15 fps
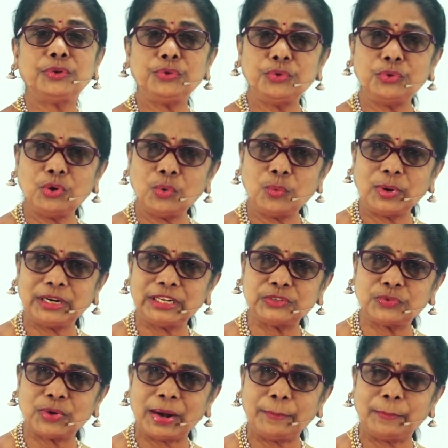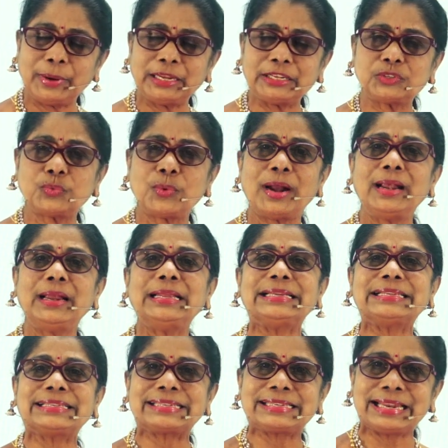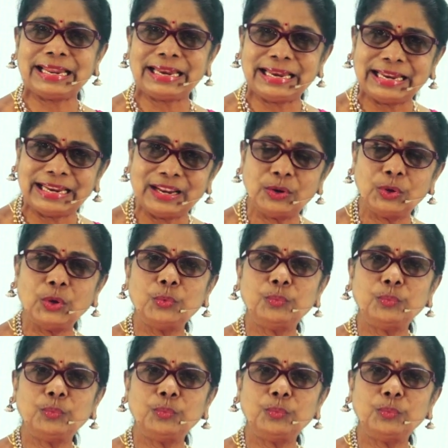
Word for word: You know what is 1 plus 1? Still,